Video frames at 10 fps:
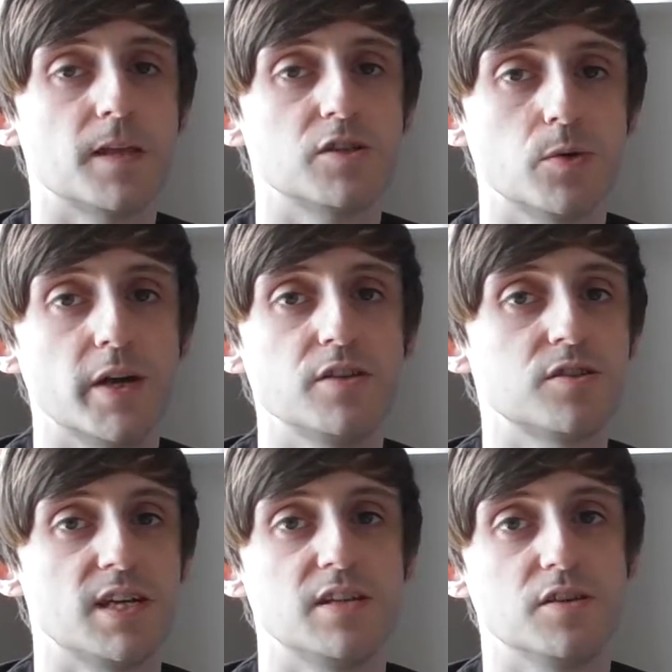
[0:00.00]
So I
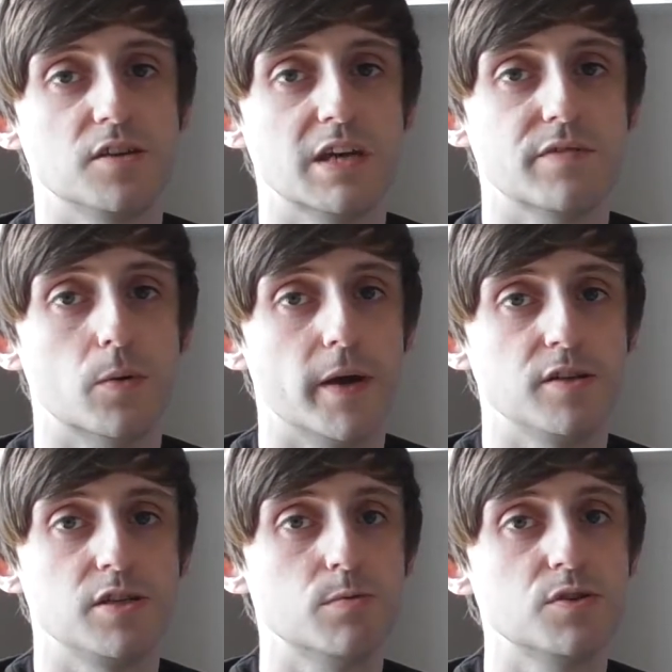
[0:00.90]
just said to give it away.
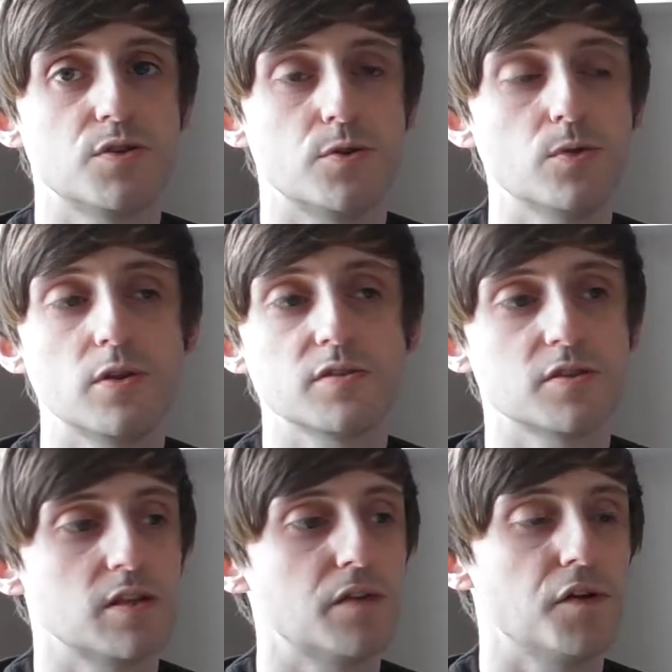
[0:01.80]
She was throwing lots of
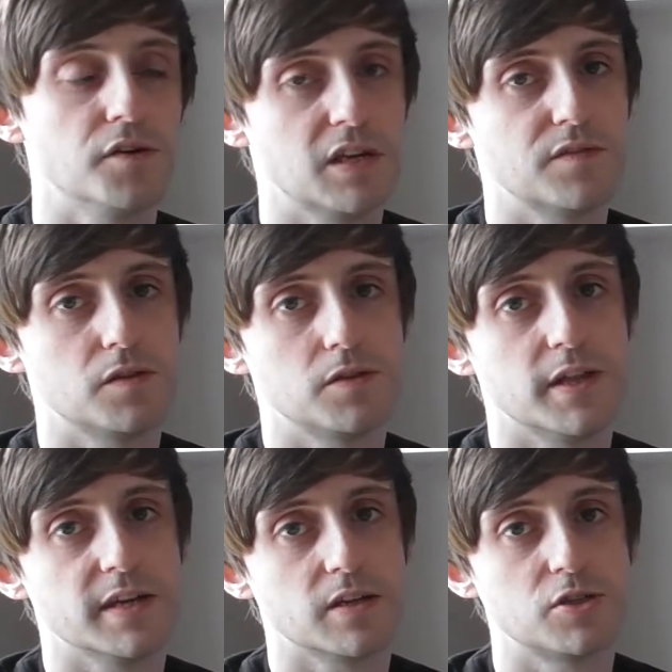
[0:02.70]
stuff out and giving it to
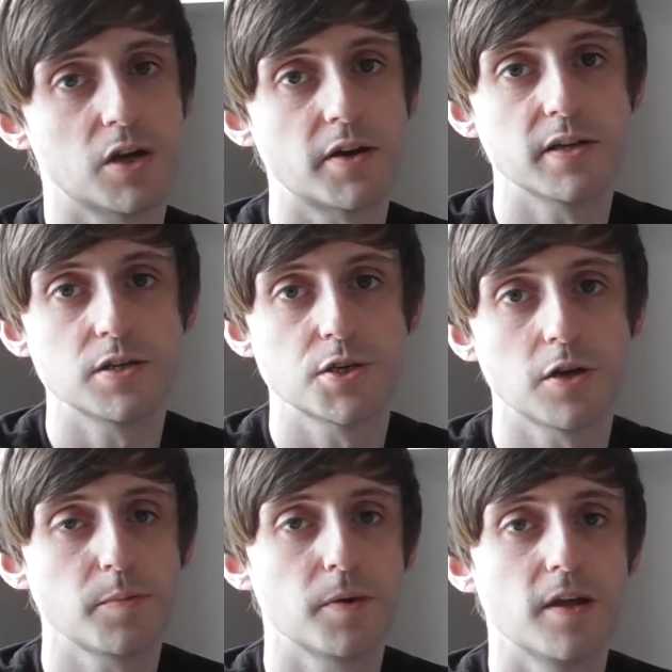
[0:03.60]
like a charity
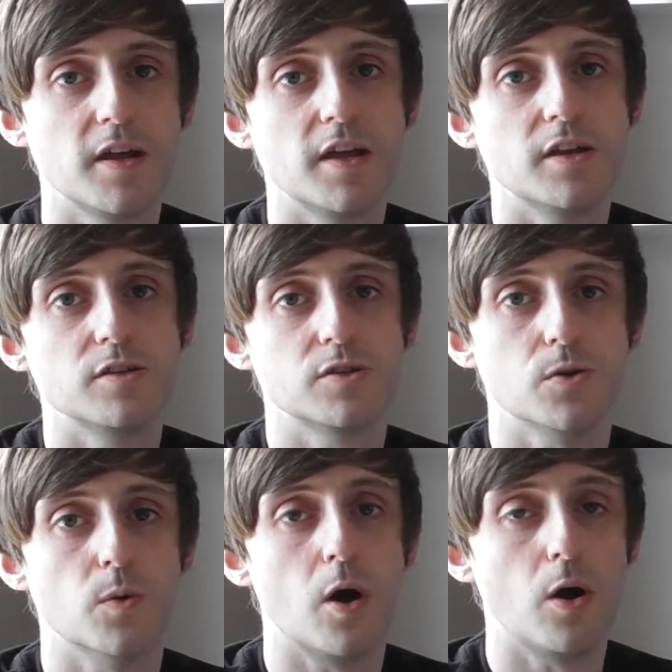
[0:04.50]
shop.
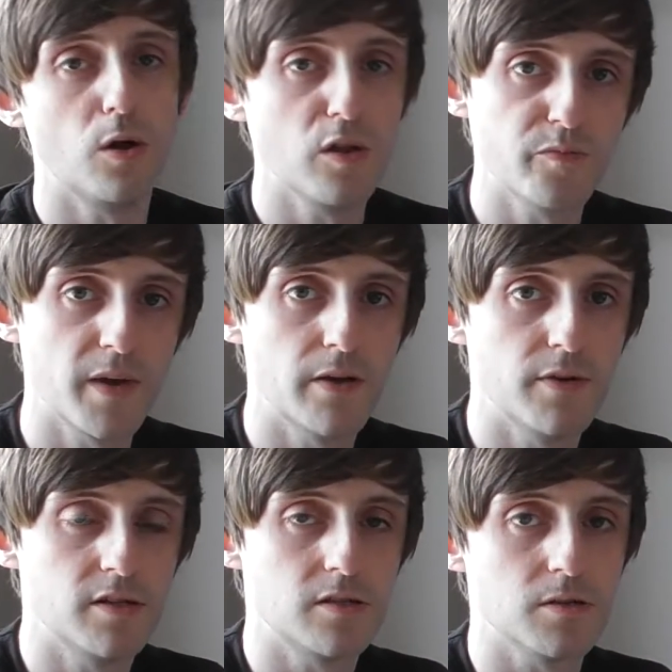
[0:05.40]
So all of my
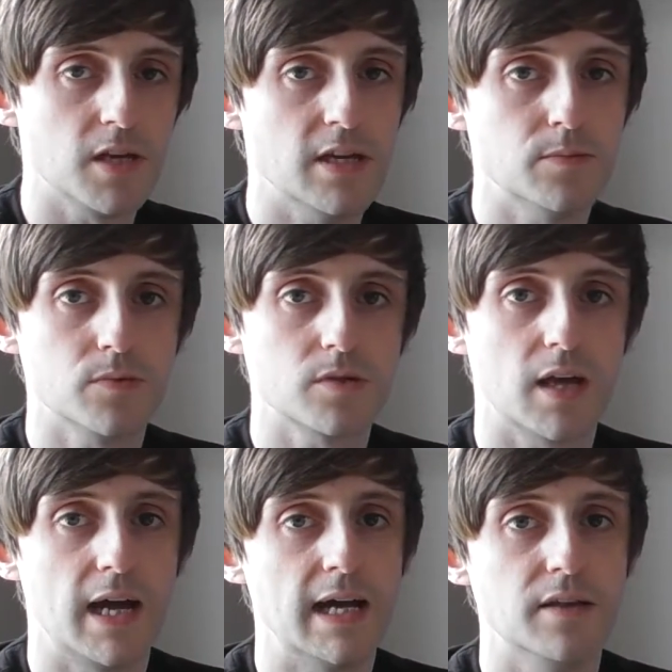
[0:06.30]
original games
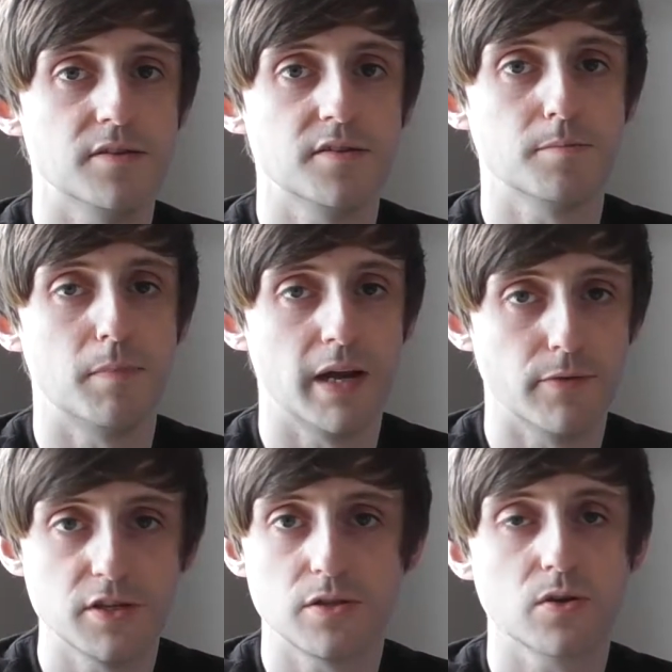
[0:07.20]
and my
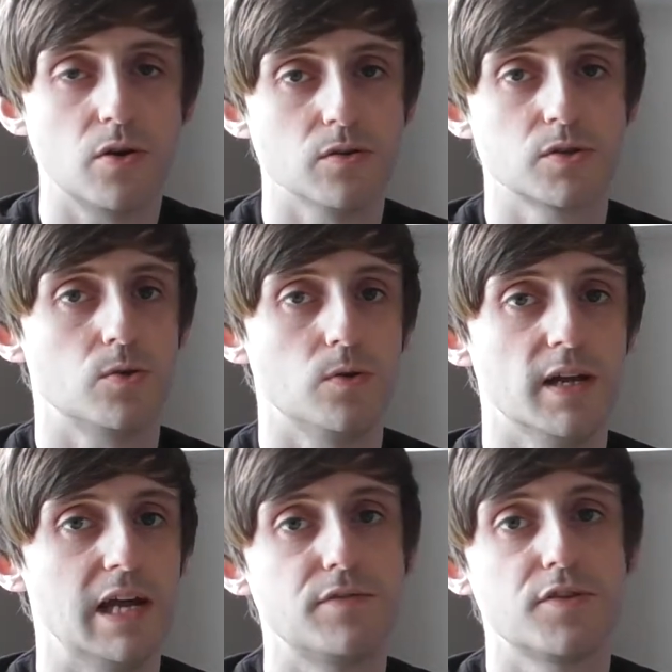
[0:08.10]
original console,
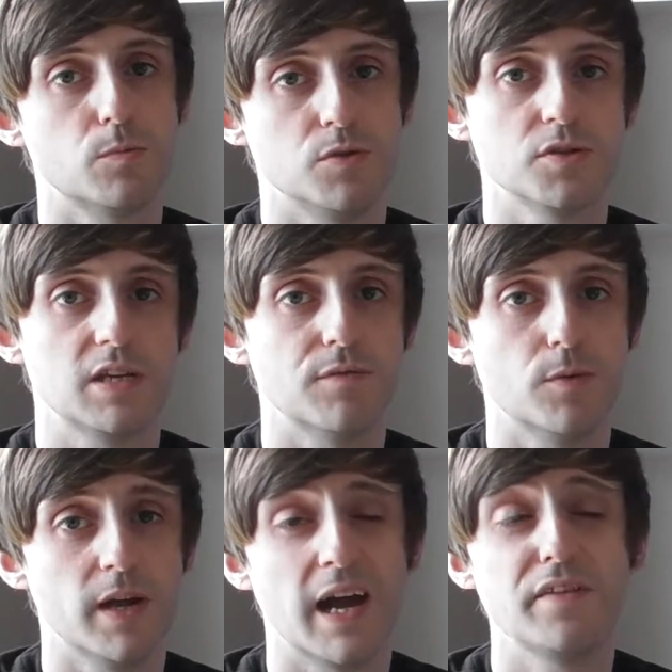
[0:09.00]
everything was just given
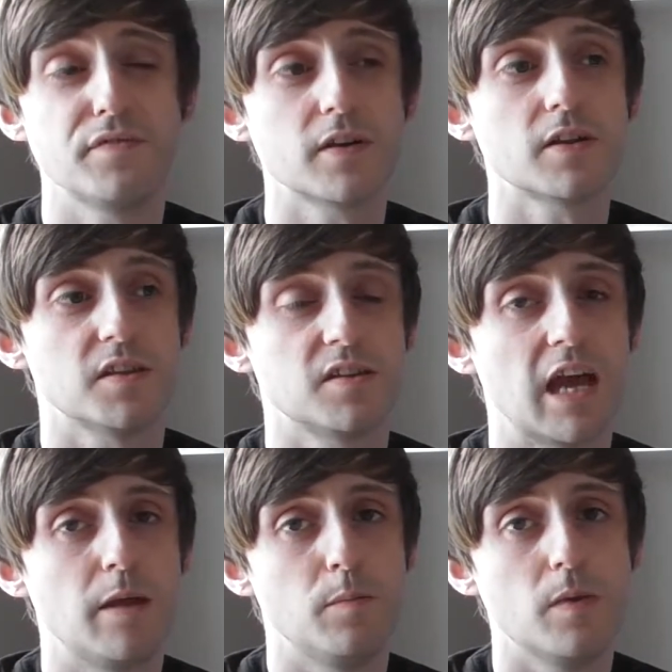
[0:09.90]
away. I figured at the
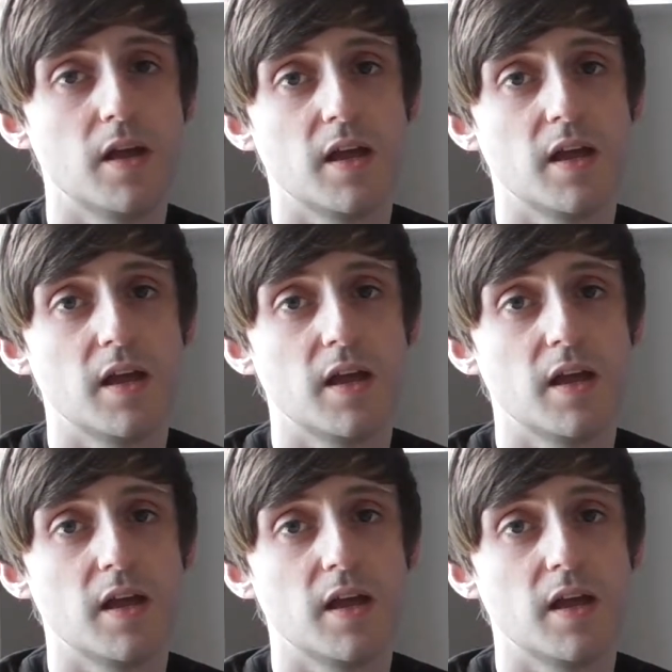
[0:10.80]
time